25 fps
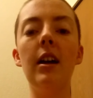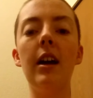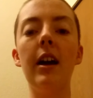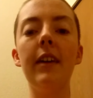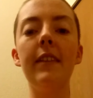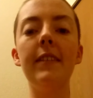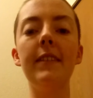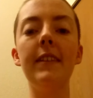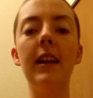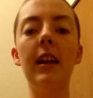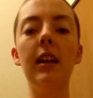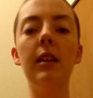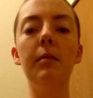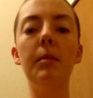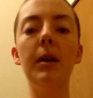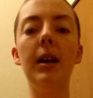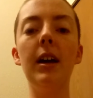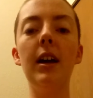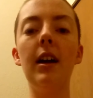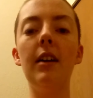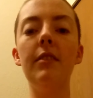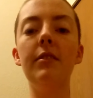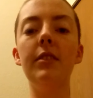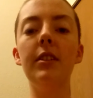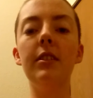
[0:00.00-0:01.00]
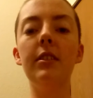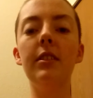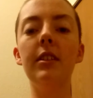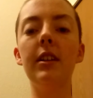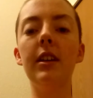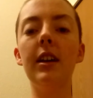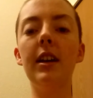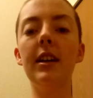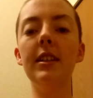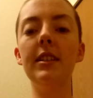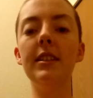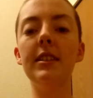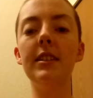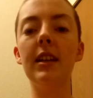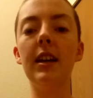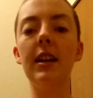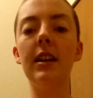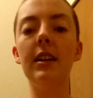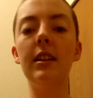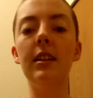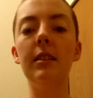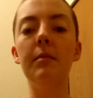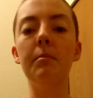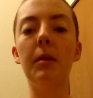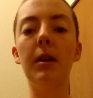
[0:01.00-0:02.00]
I stand by everything I
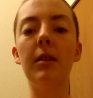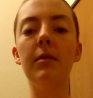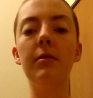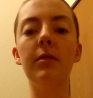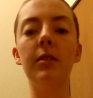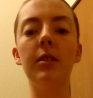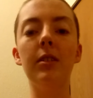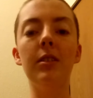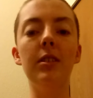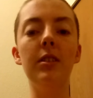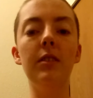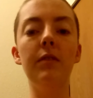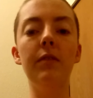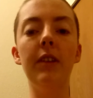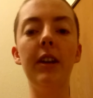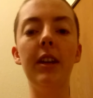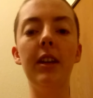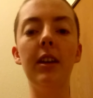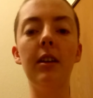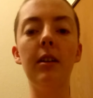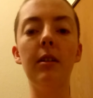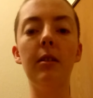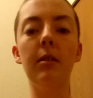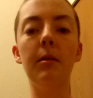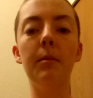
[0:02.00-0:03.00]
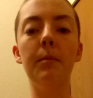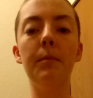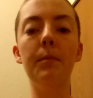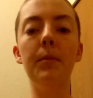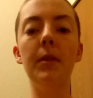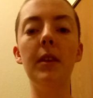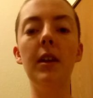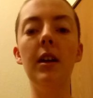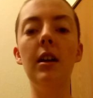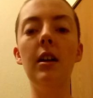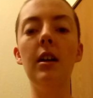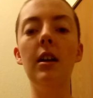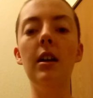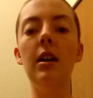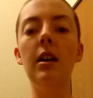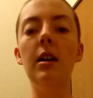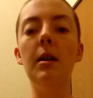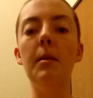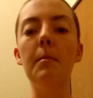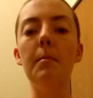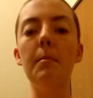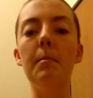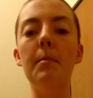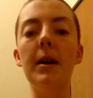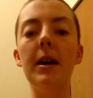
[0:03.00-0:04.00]
said in my first video,
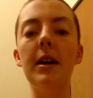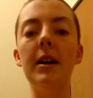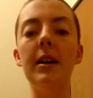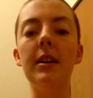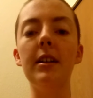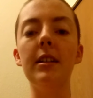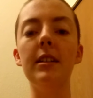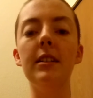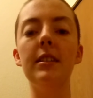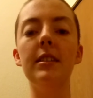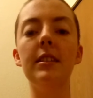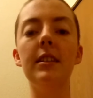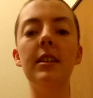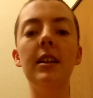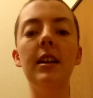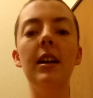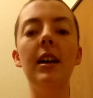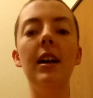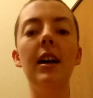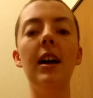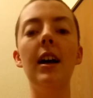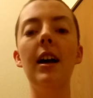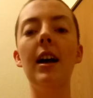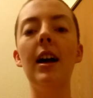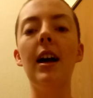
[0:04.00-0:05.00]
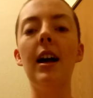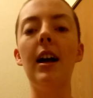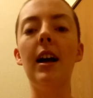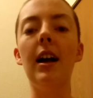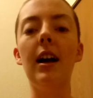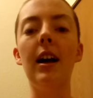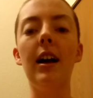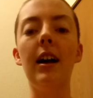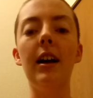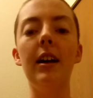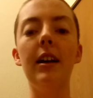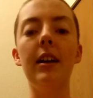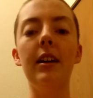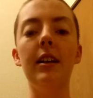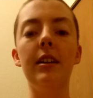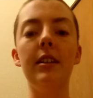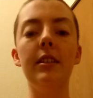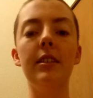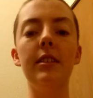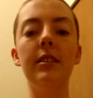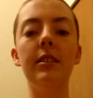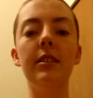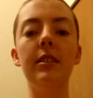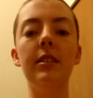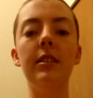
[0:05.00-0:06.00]
but
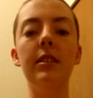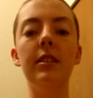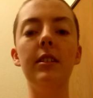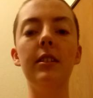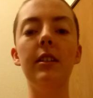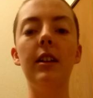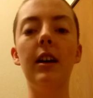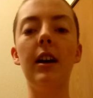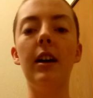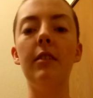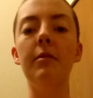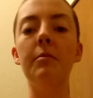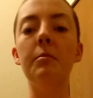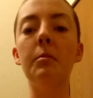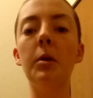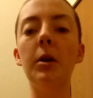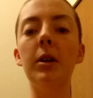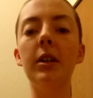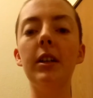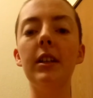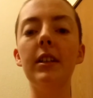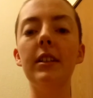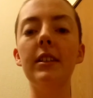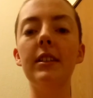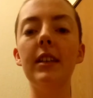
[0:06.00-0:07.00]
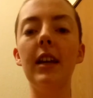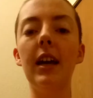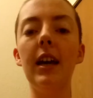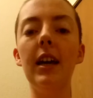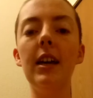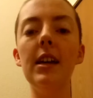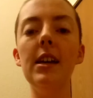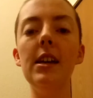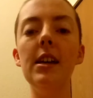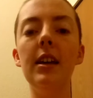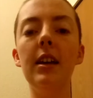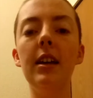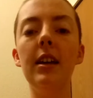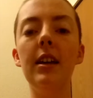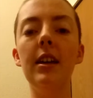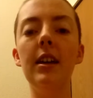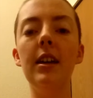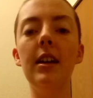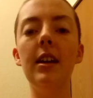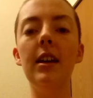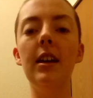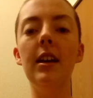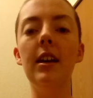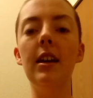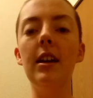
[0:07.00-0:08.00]
I still have more to say,
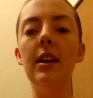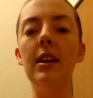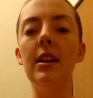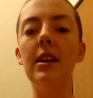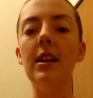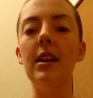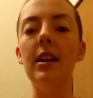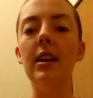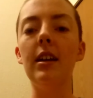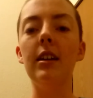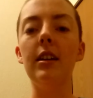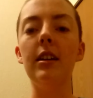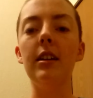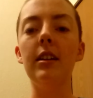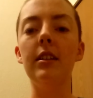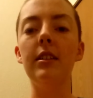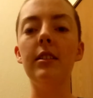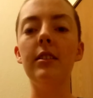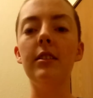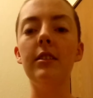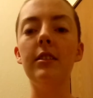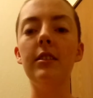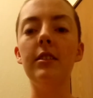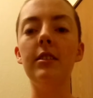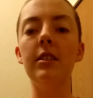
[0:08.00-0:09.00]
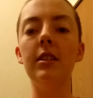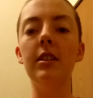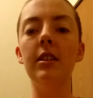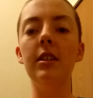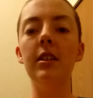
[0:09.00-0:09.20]
and